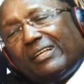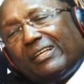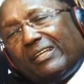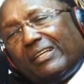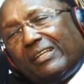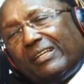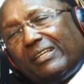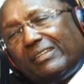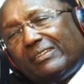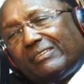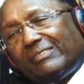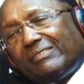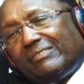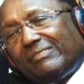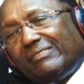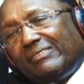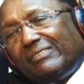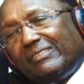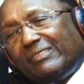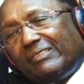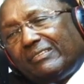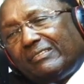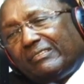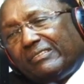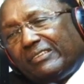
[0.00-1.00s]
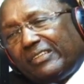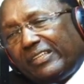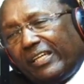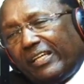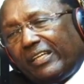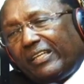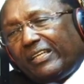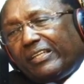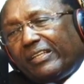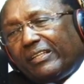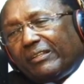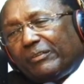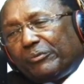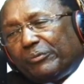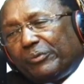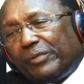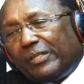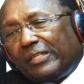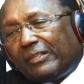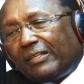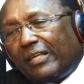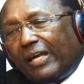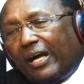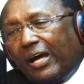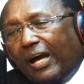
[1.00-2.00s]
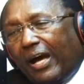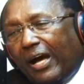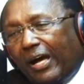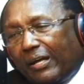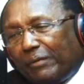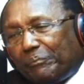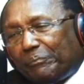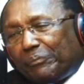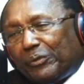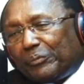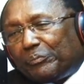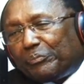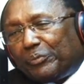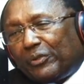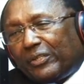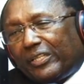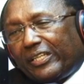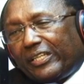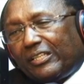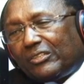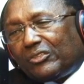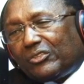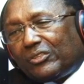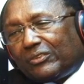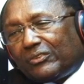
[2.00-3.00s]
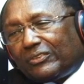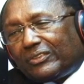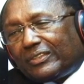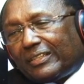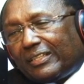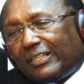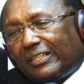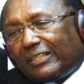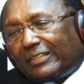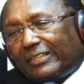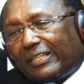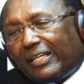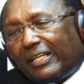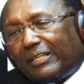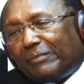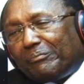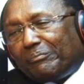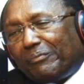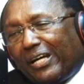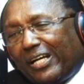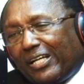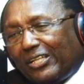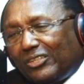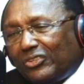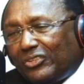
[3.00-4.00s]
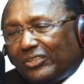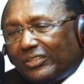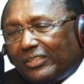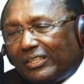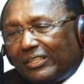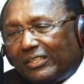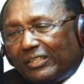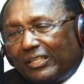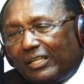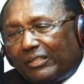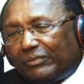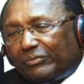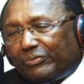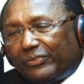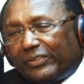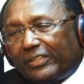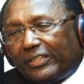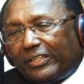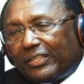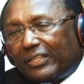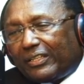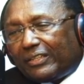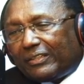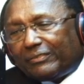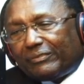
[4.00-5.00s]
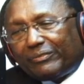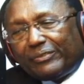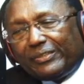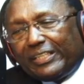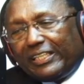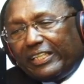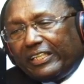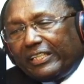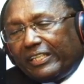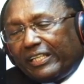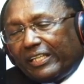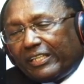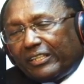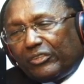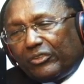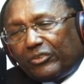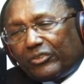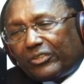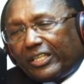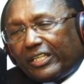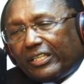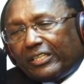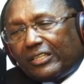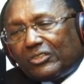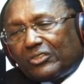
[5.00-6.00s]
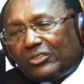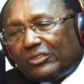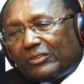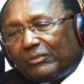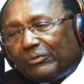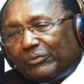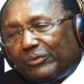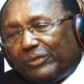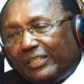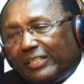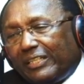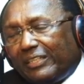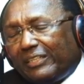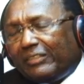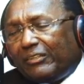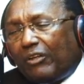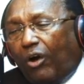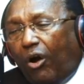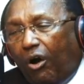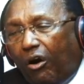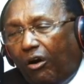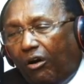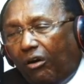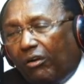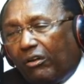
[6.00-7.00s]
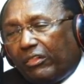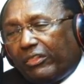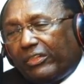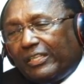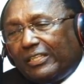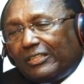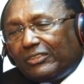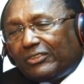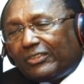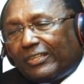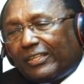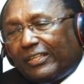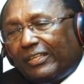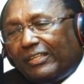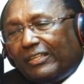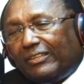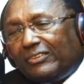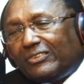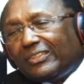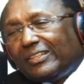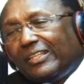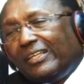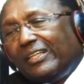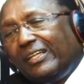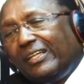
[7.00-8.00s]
And really, with the high populations that are emerging in Africa, we need education. We need all these things.